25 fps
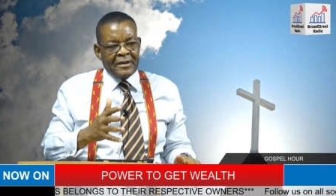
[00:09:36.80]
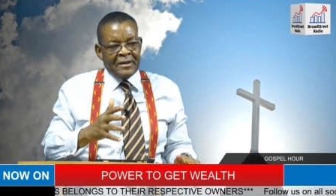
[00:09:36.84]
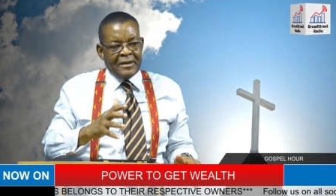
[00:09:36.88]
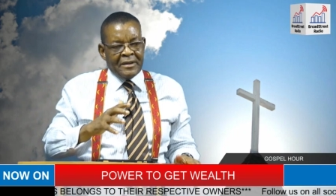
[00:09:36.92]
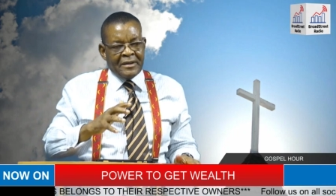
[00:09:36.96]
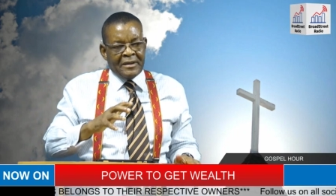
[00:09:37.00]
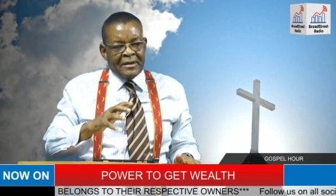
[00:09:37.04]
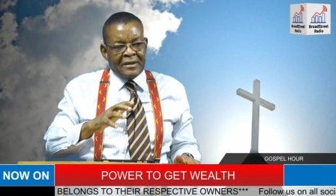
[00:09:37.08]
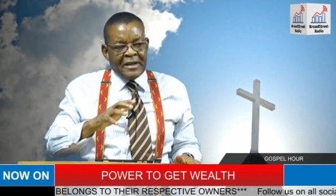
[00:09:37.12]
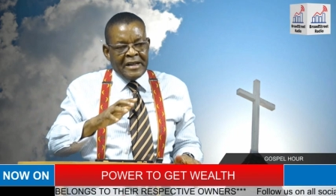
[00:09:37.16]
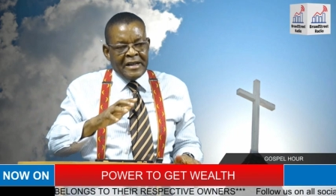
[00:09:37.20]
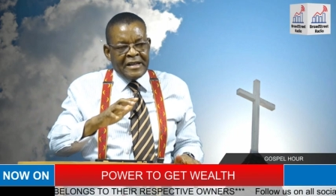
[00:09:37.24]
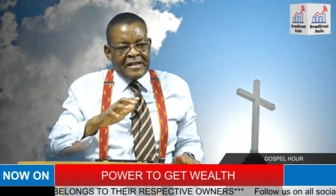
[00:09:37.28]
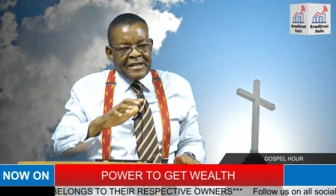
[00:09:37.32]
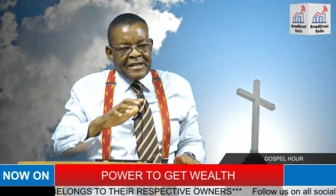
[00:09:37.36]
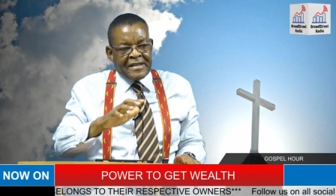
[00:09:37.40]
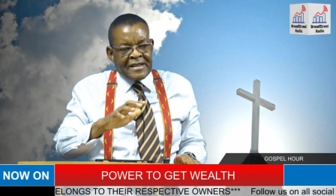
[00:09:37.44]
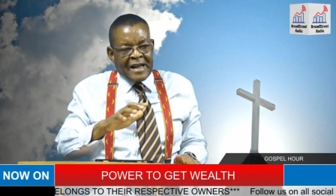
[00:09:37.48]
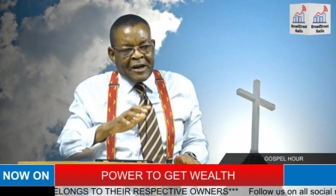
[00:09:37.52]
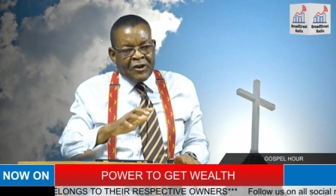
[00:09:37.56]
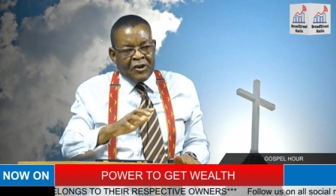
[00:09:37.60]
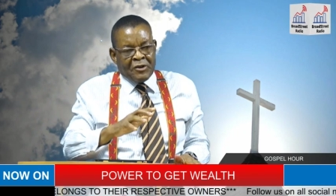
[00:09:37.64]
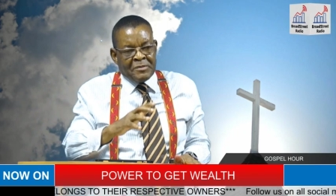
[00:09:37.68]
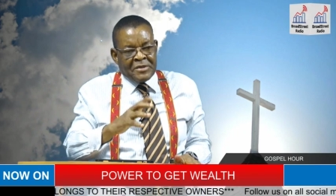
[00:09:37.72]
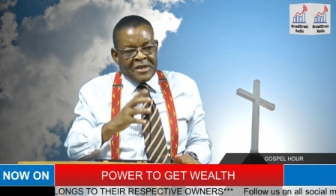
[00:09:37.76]
is
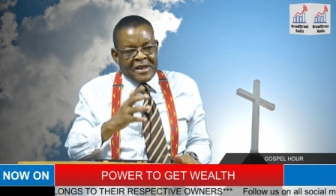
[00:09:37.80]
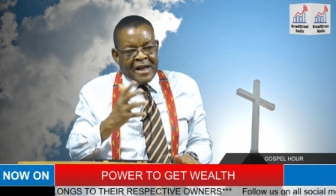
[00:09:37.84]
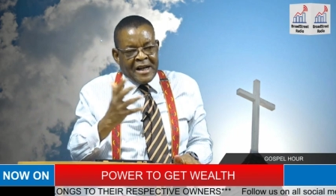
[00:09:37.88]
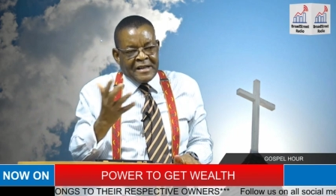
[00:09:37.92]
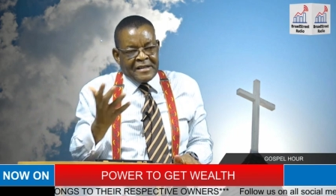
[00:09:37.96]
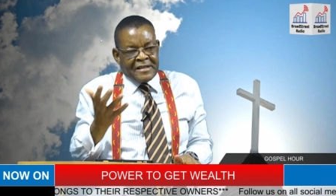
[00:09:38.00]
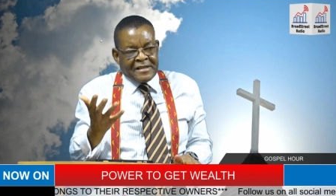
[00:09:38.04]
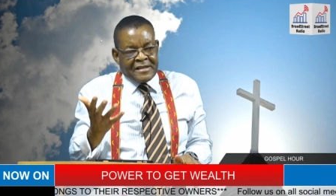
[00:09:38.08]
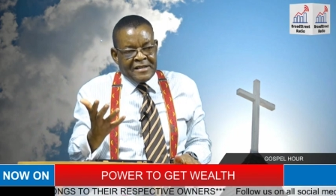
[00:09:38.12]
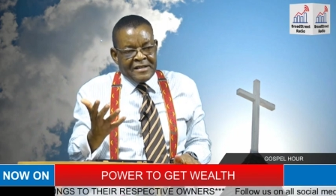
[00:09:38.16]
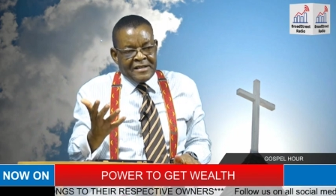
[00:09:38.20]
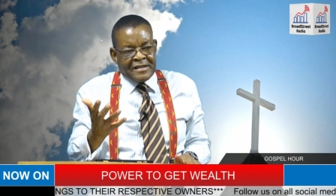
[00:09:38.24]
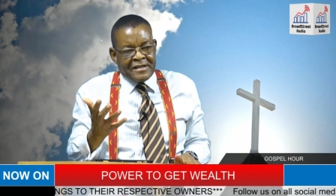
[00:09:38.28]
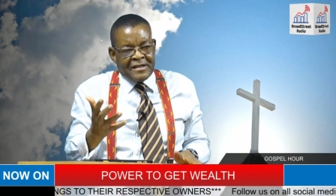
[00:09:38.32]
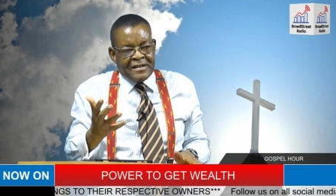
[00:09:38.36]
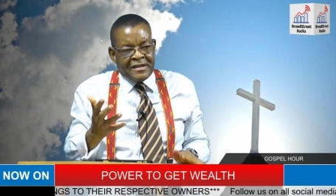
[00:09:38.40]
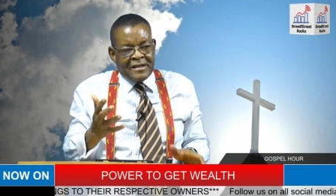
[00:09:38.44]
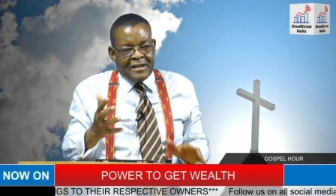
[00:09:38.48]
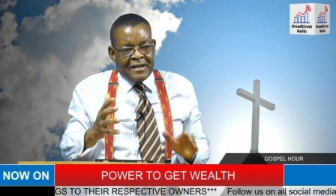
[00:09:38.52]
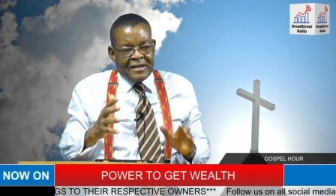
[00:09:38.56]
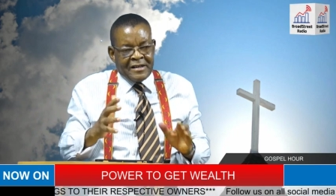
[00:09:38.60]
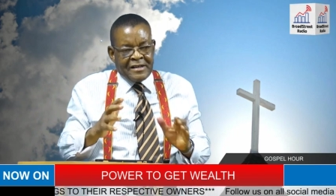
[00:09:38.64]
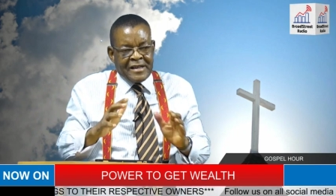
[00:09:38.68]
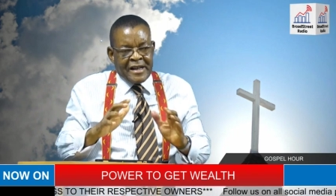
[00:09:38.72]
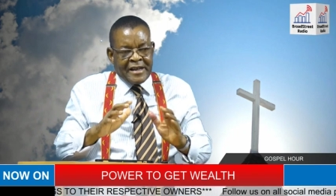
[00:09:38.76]
circumcised
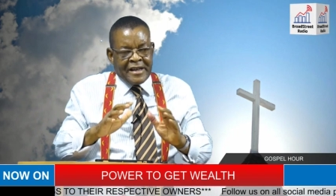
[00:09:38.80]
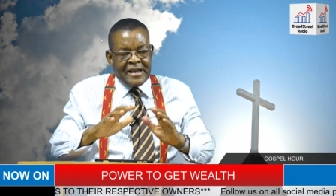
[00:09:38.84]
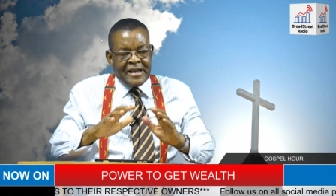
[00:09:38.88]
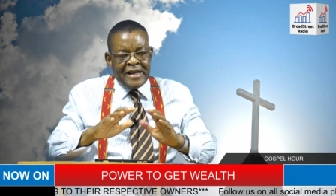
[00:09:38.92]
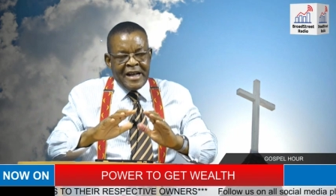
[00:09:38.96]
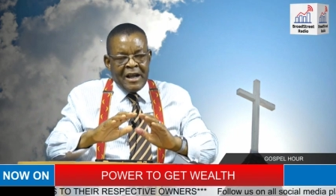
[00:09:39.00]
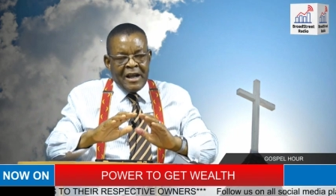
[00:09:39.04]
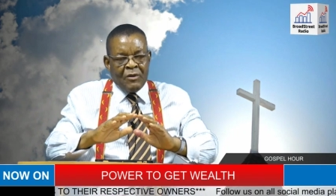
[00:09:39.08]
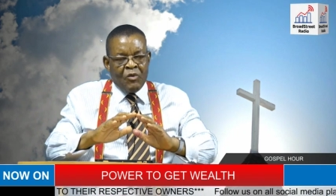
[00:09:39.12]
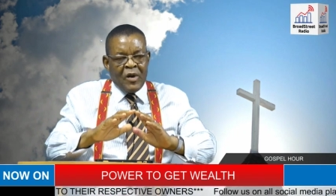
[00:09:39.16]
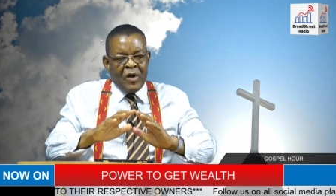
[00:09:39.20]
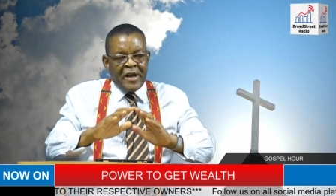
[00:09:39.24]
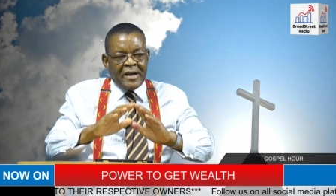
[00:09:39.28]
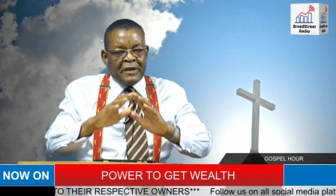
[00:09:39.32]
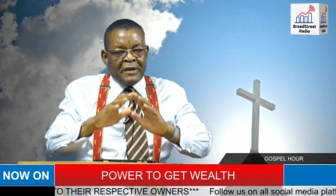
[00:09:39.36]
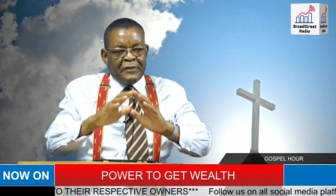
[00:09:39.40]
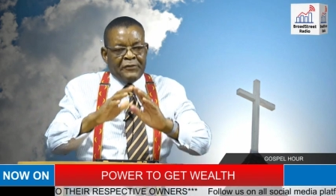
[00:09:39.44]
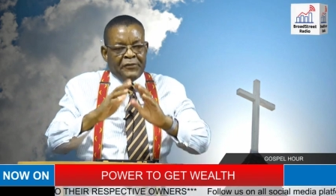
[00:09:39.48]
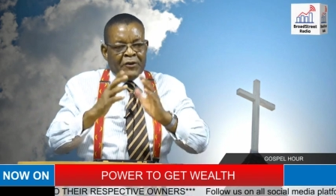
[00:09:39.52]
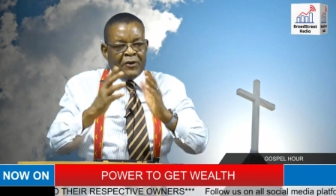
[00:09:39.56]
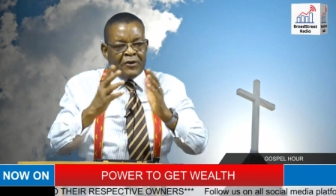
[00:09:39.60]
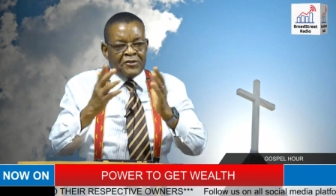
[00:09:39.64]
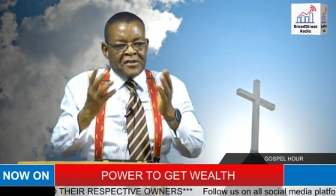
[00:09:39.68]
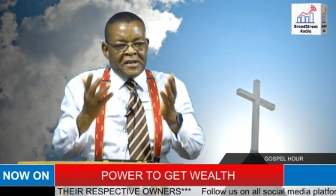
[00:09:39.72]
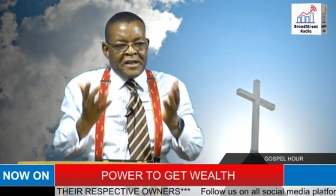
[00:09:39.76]
taking away the
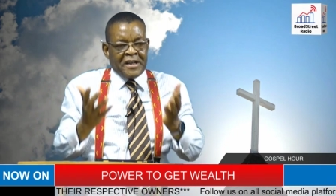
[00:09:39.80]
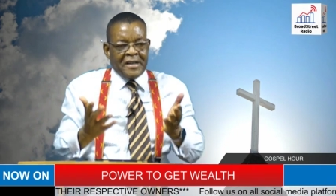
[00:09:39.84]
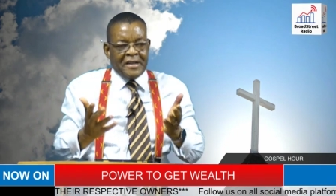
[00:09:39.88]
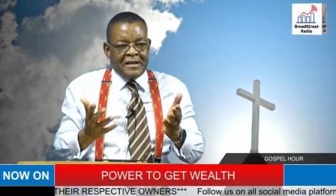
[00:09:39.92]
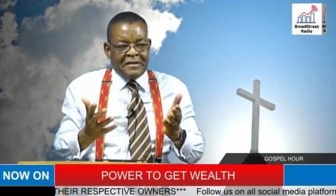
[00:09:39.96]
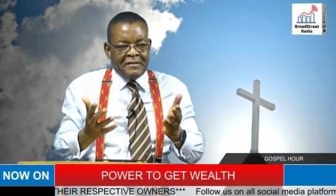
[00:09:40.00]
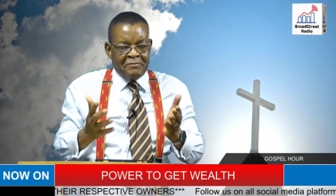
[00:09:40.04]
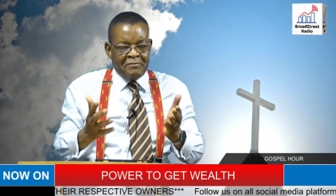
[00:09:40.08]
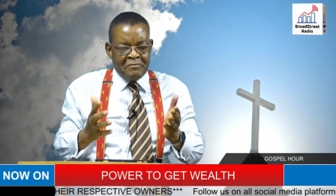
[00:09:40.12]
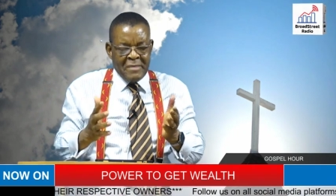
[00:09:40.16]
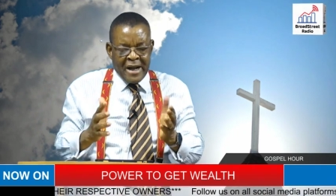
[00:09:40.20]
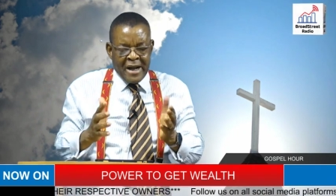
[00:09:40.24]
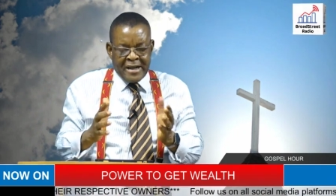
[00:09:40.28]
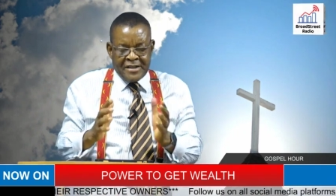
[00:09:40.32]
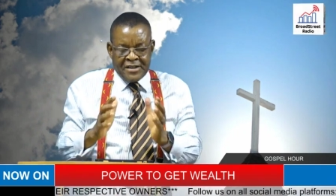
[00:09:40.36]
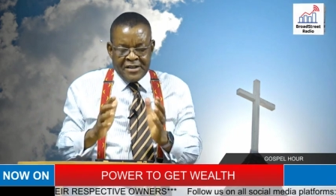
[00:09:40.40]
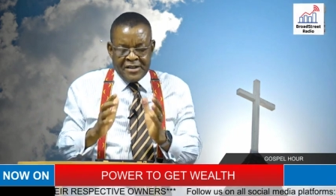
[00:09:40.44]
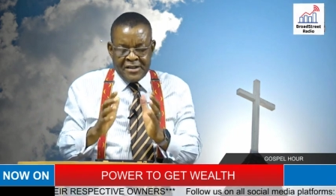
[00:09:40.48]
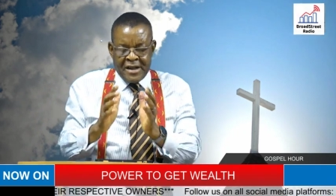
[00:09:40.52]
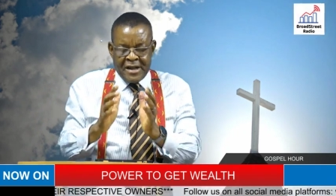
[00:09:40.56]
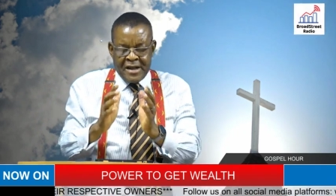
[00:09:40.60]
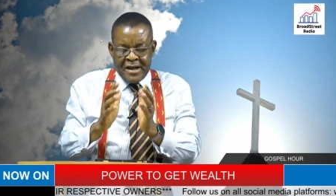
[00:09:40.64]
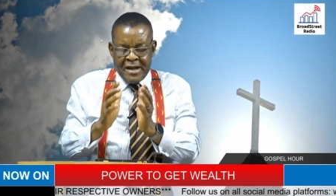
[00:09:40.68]
foreskin makes